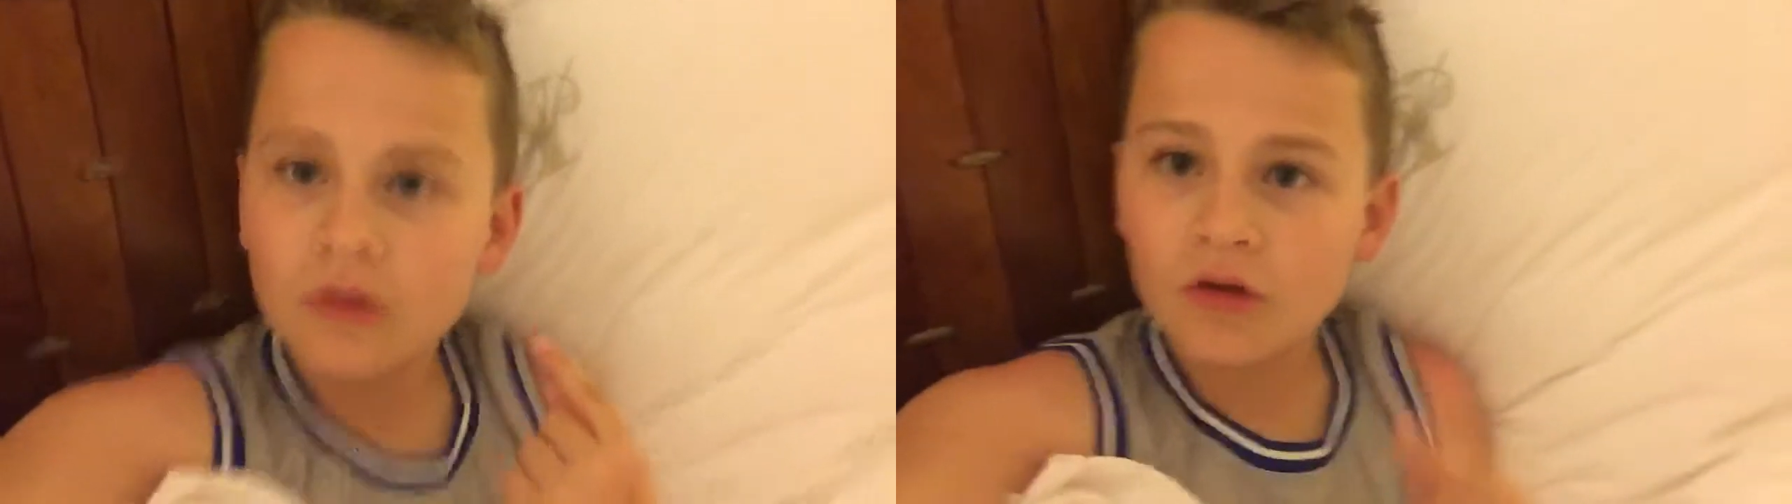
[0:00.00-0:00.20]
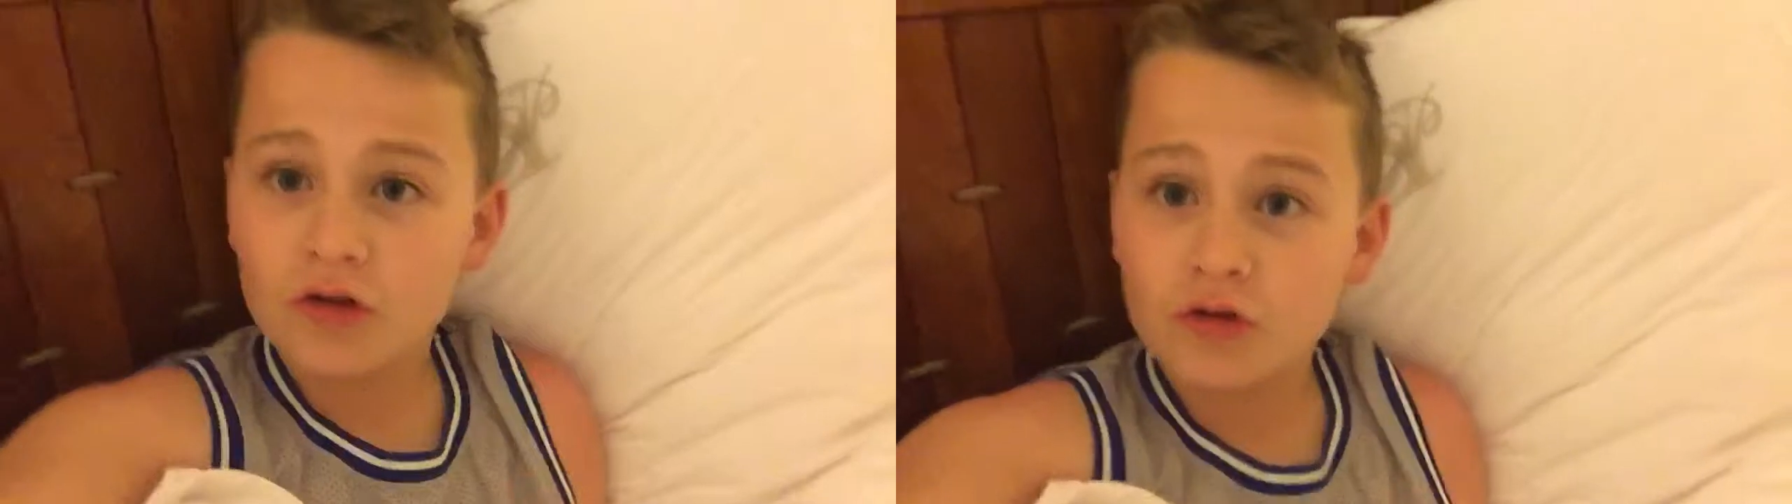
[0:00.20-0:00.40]

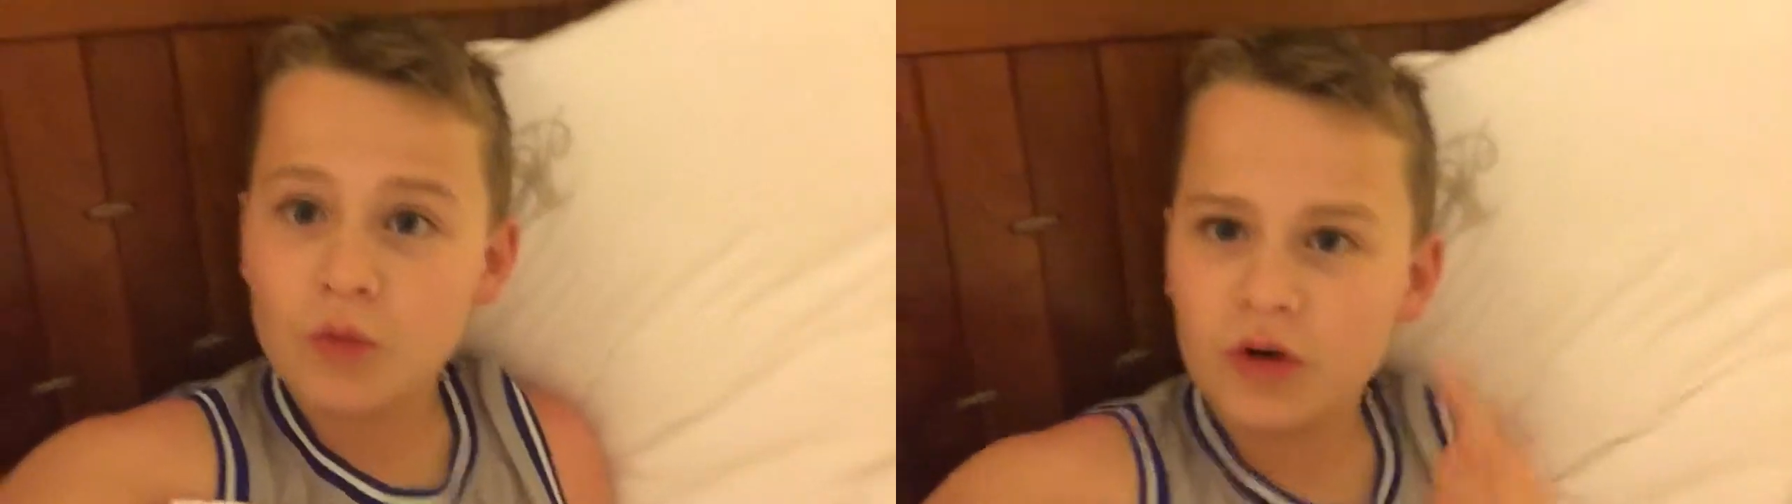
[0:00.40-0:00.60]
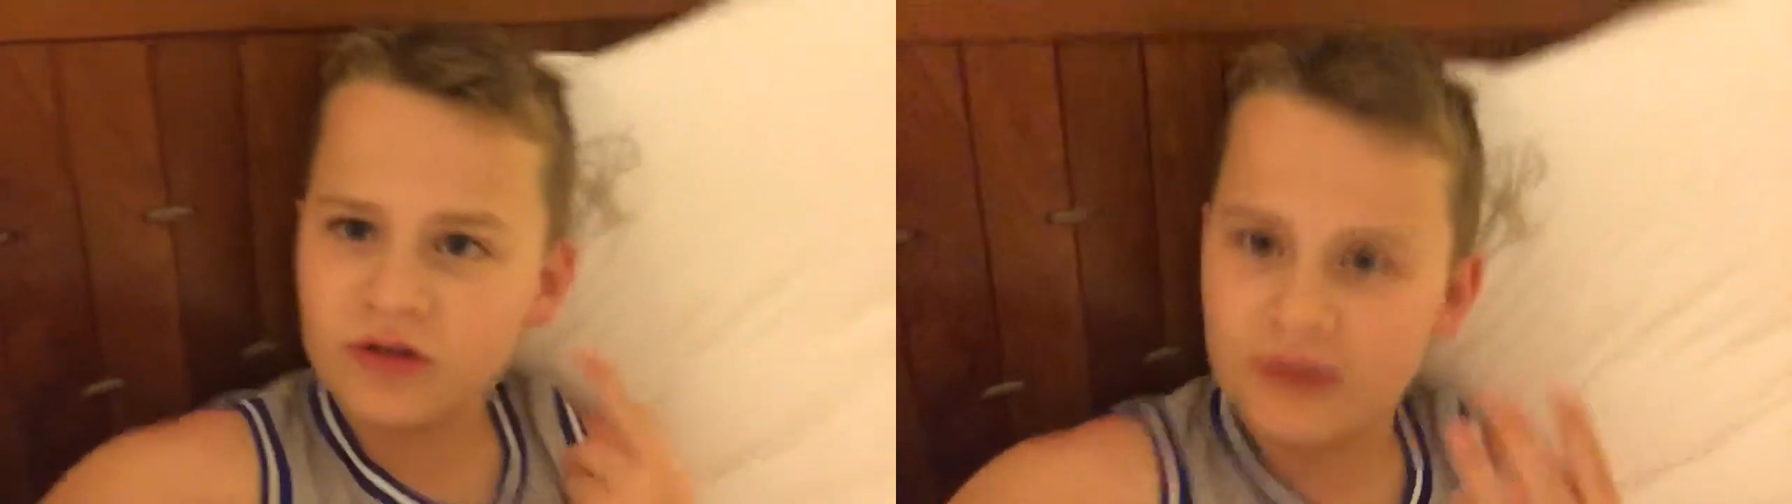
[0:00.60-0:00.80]
Did you
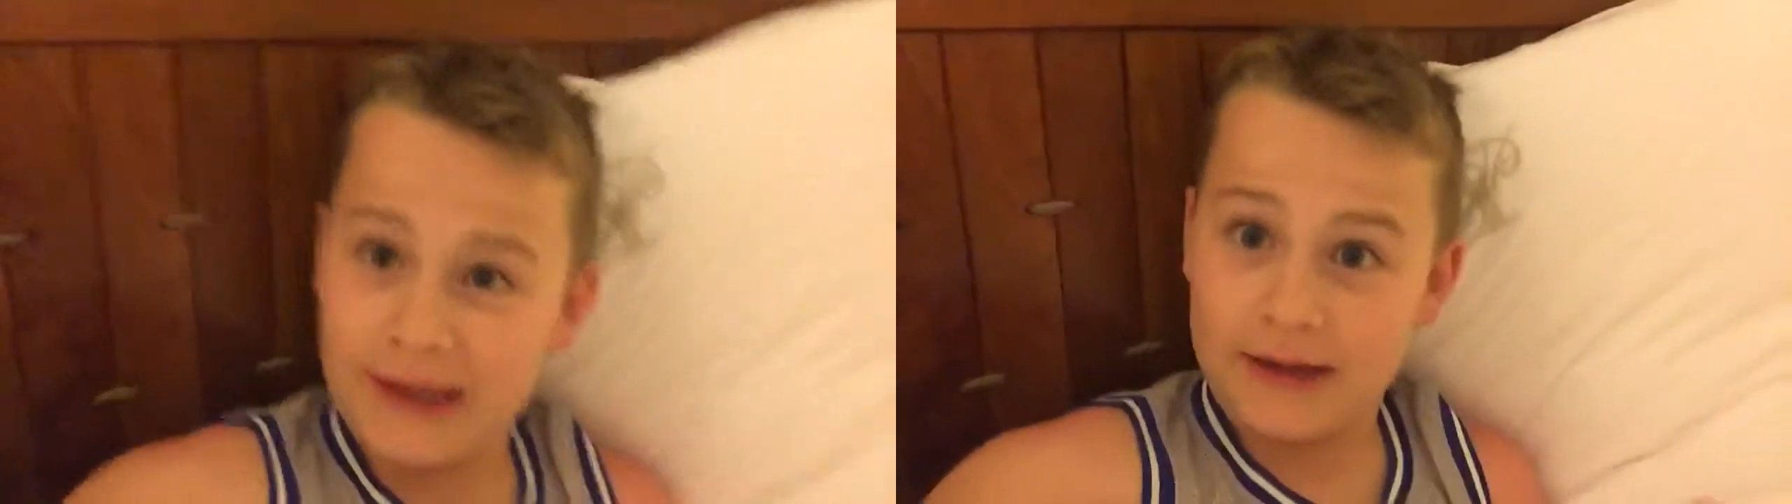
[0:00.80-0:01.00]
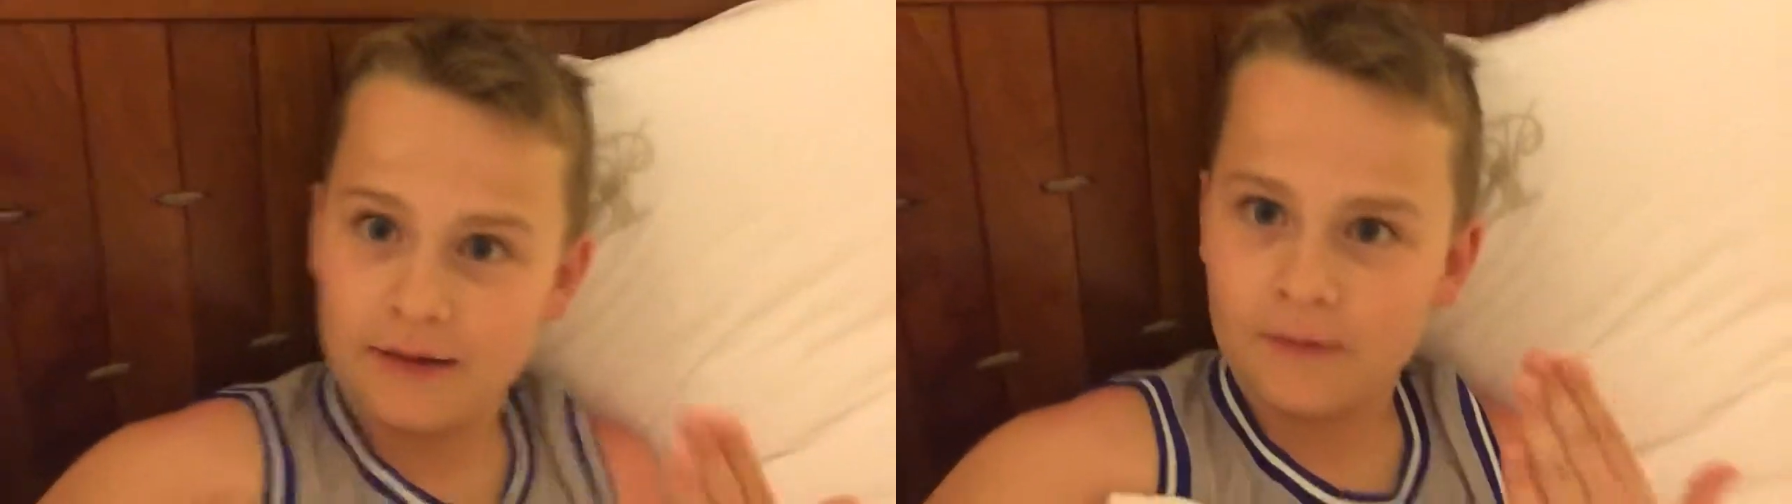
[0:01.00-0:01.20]
watch the
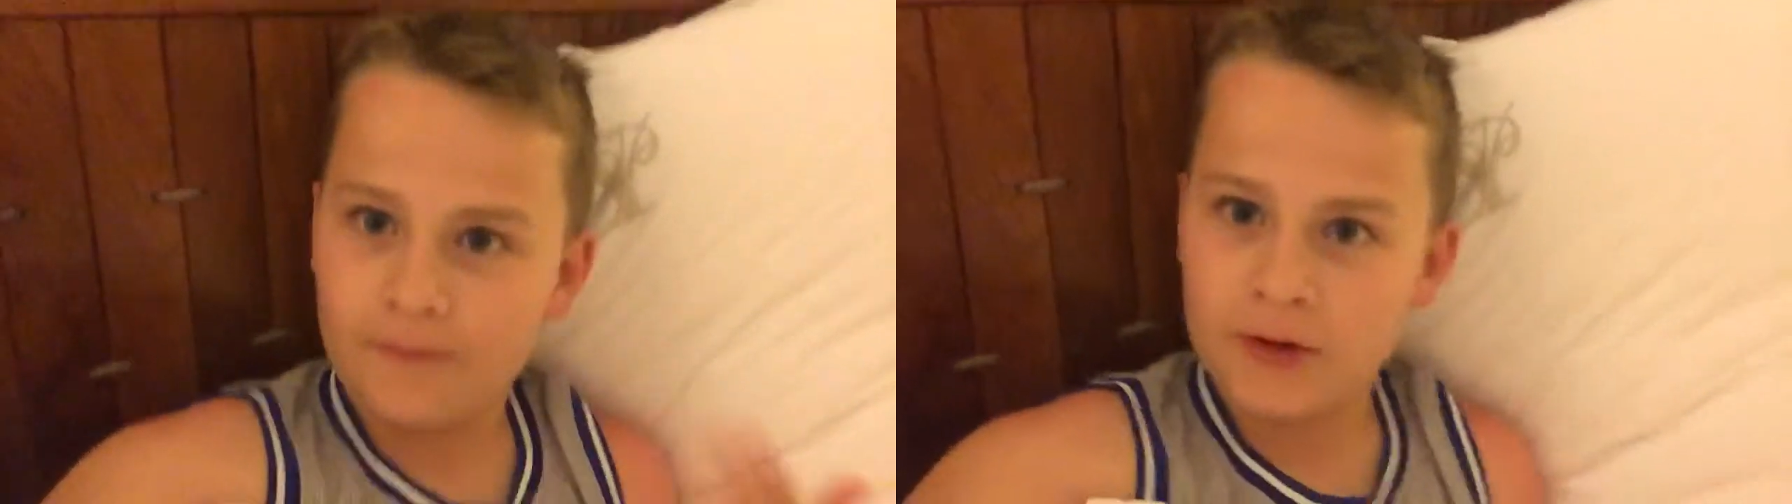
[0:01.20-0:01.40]
England